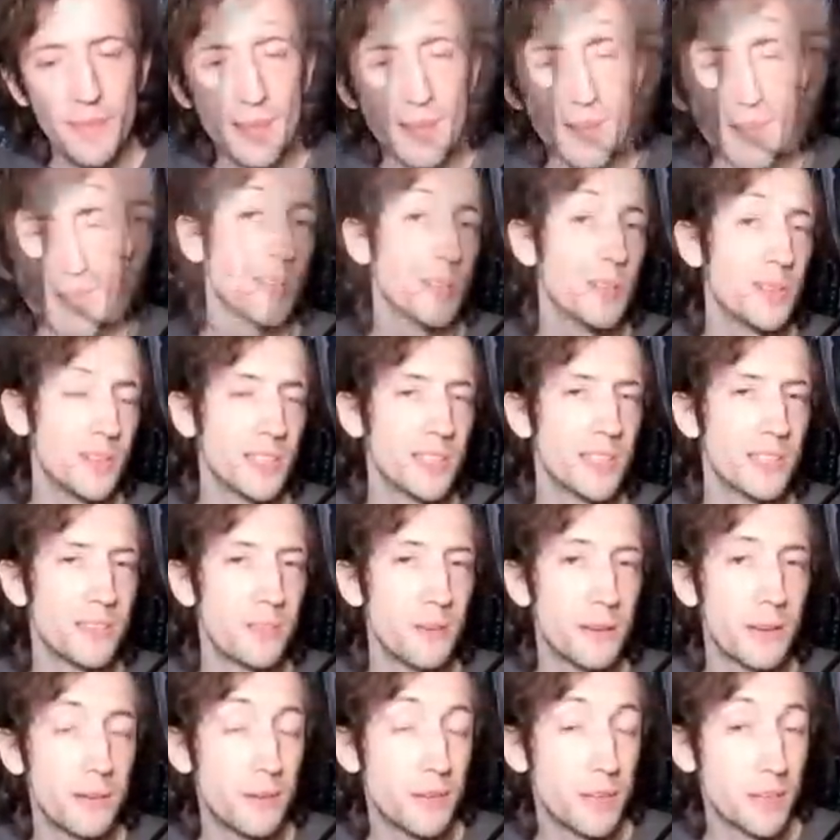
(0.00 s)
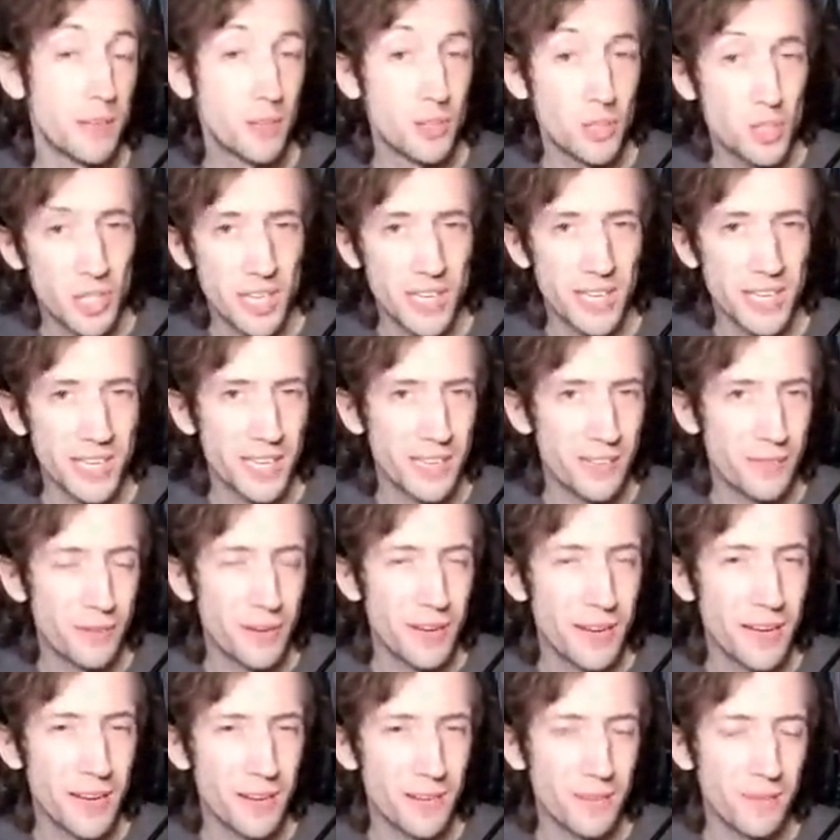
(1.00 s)
So this is what I wanted to share here for
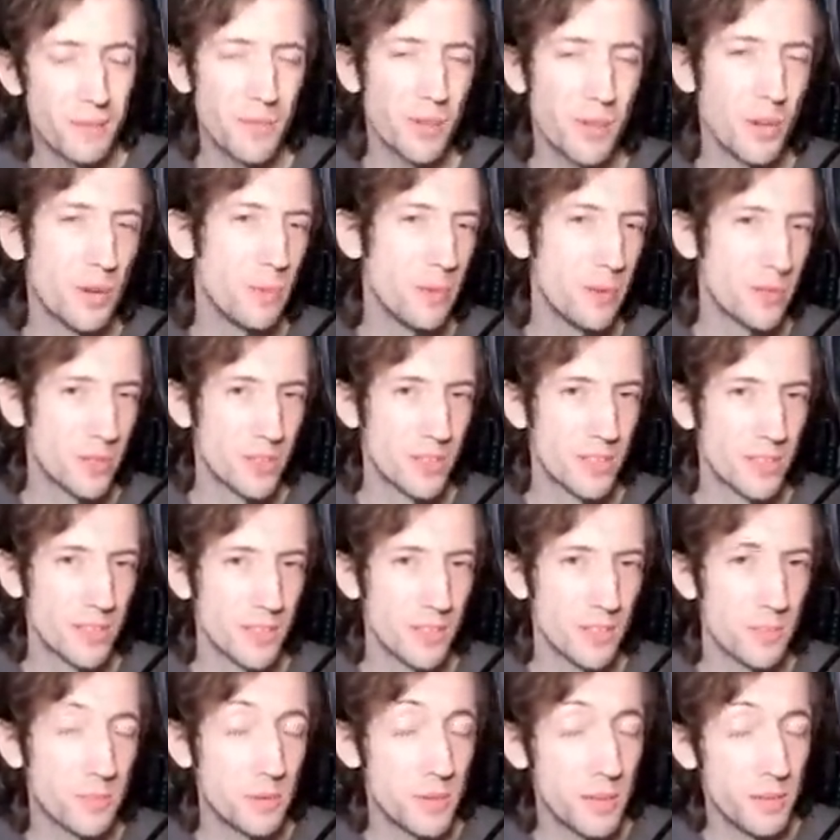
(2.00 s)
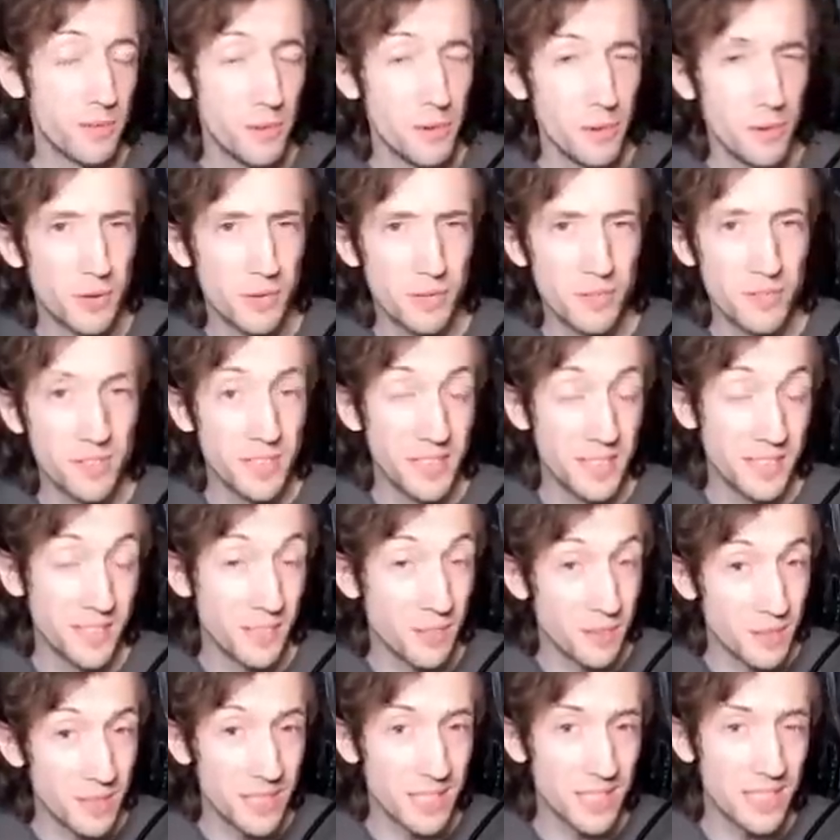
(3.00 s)
now. Hope you enjoyed this little preview of season
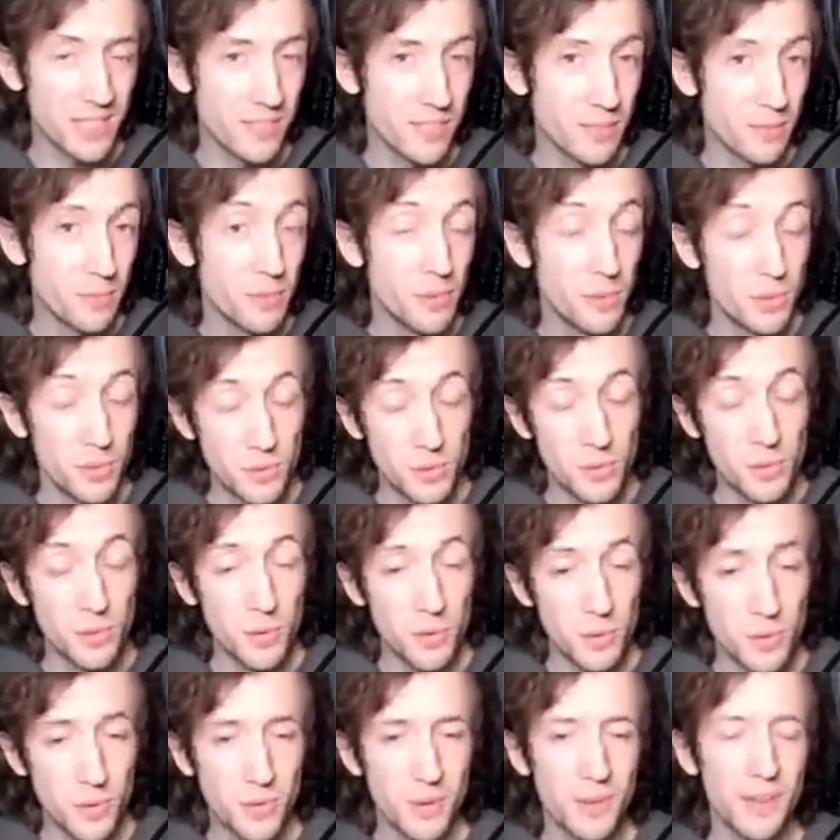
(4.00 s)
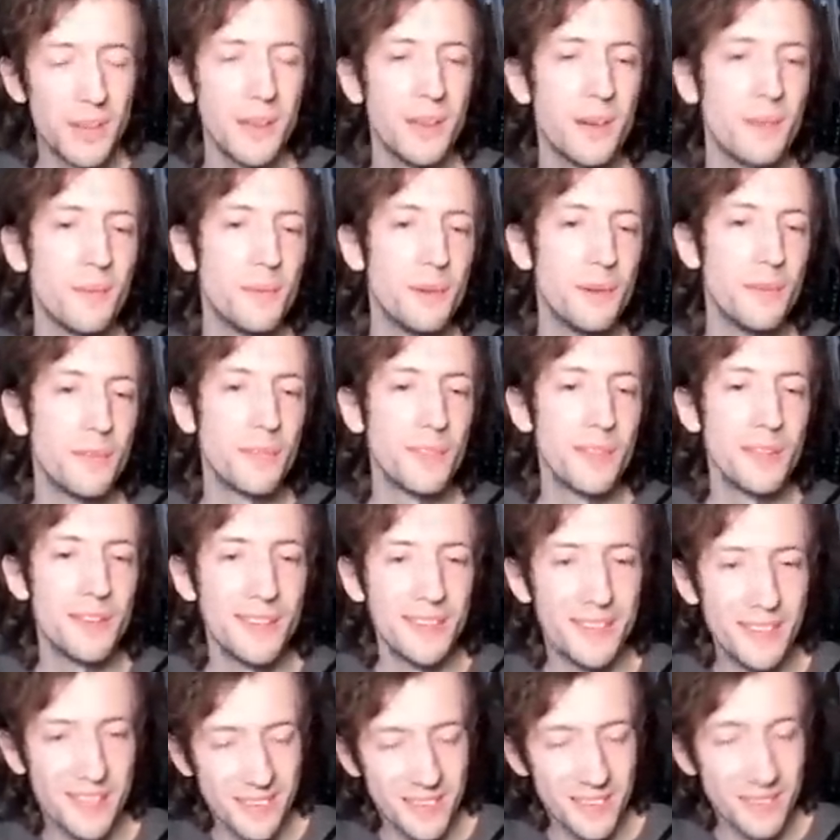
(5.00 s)
27 Mundunugu with
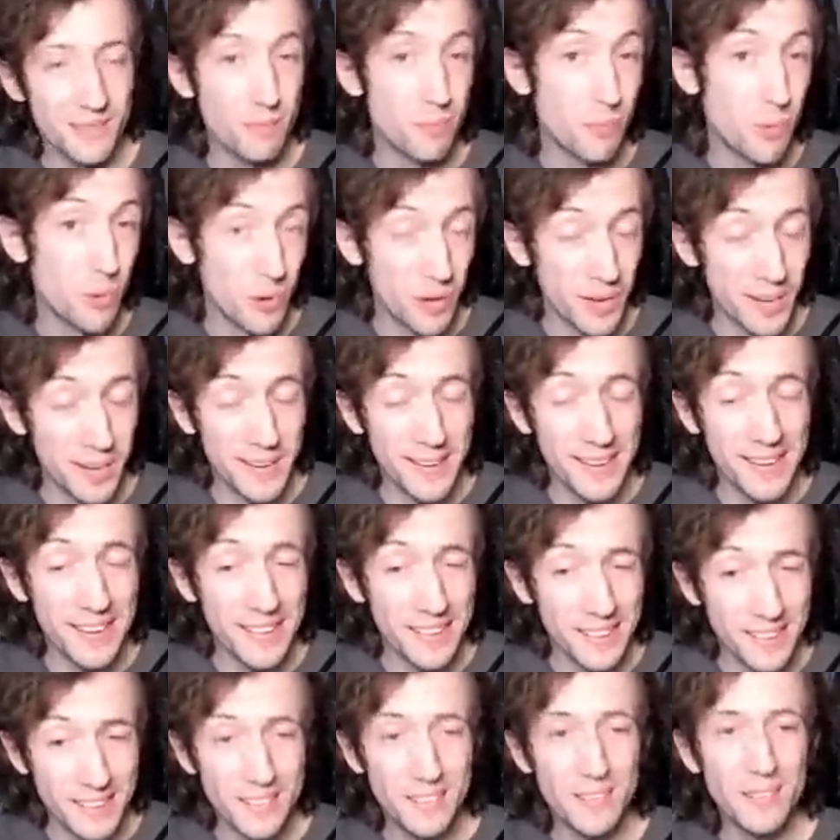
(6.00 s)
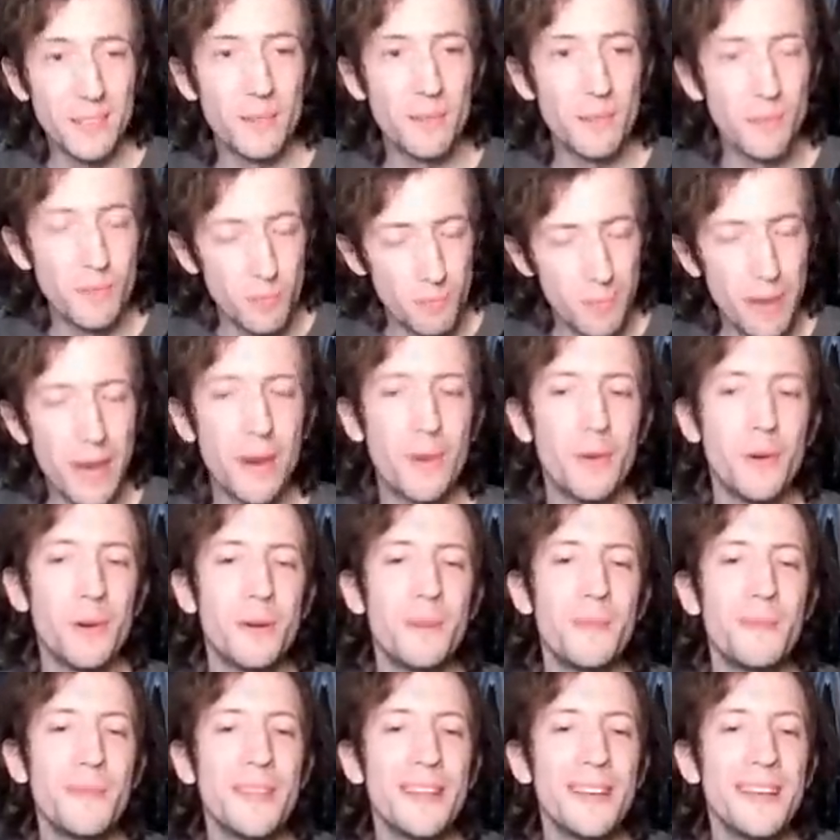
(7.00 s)
the Bogadile
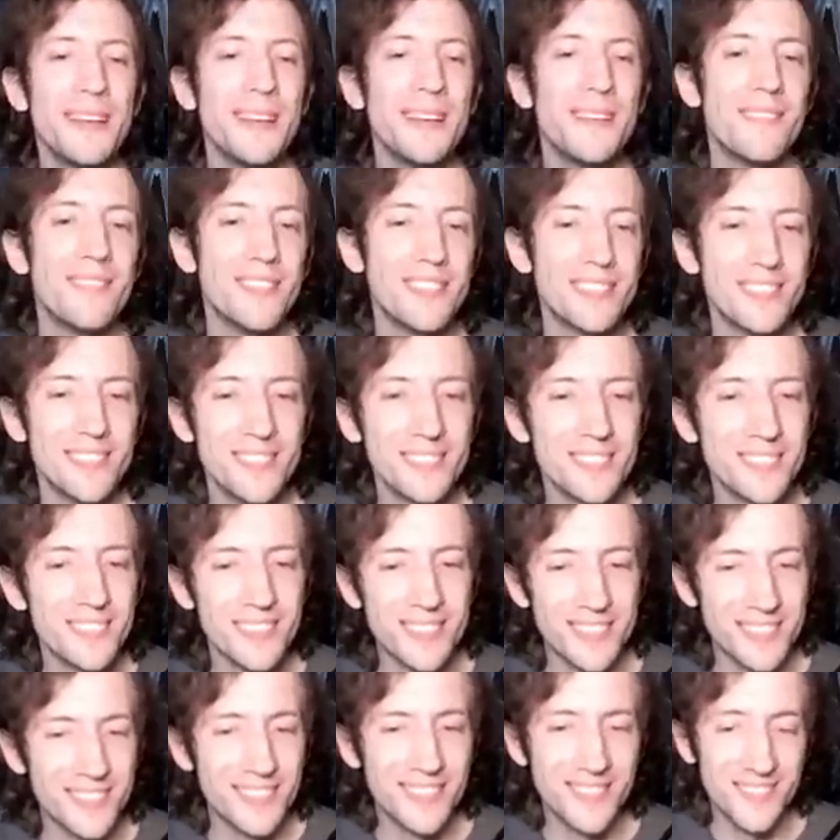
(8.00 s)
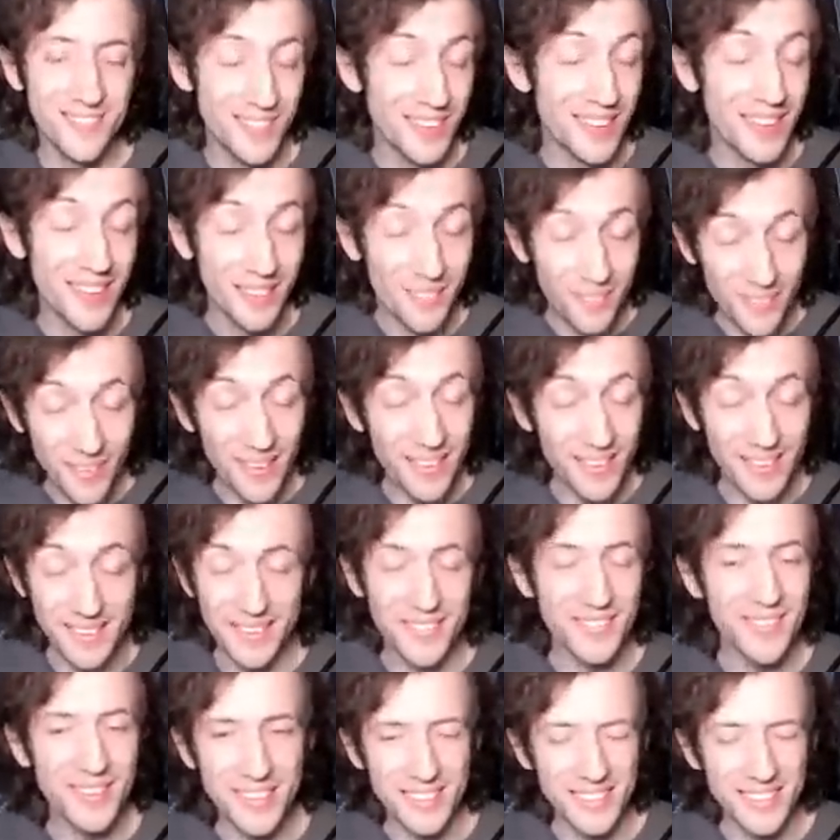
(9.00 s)
power, which is just really fun
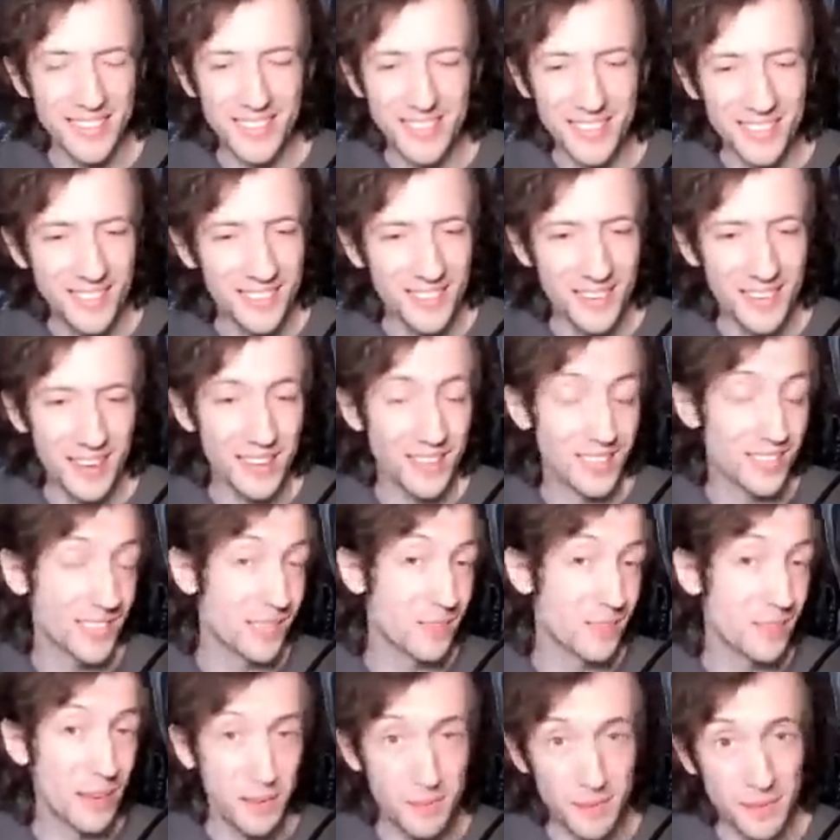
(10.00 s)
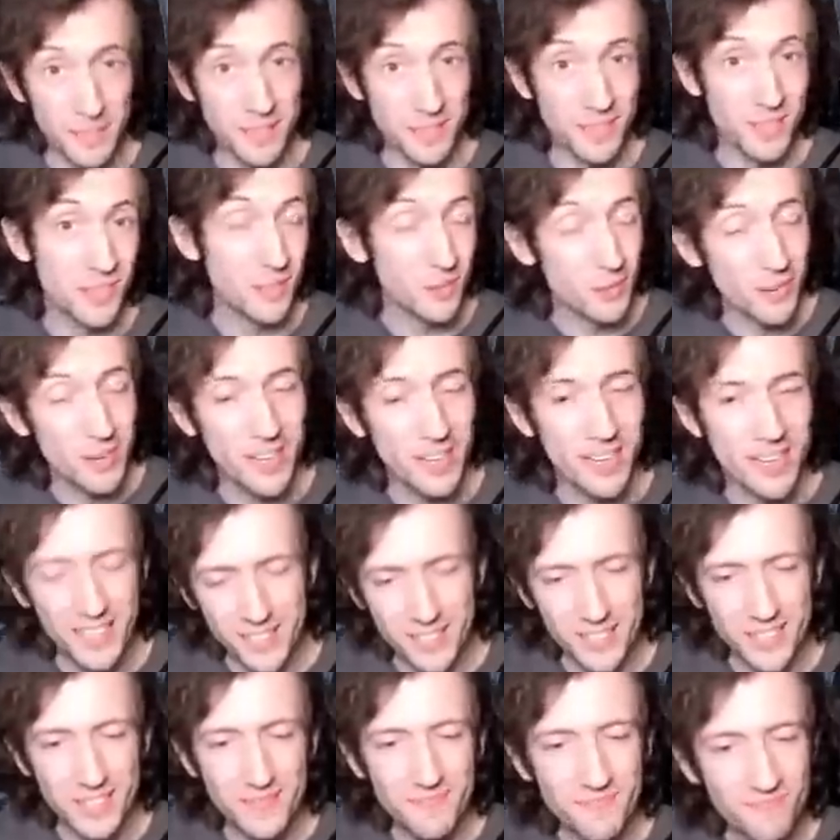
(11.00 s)
and amazing. So I can just recommend you to try it
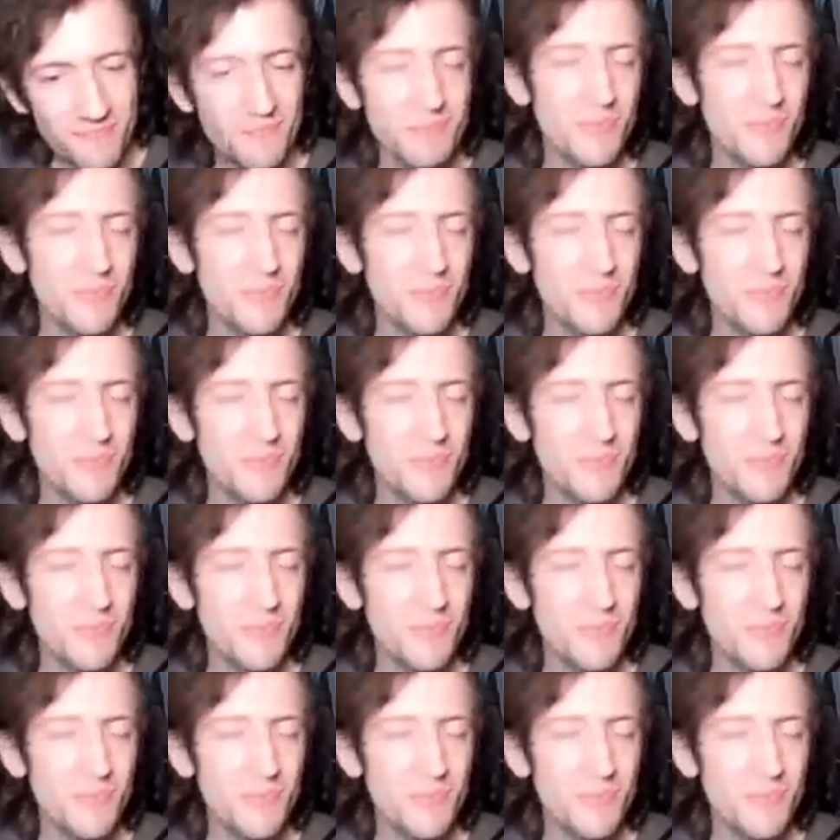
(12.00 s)
out.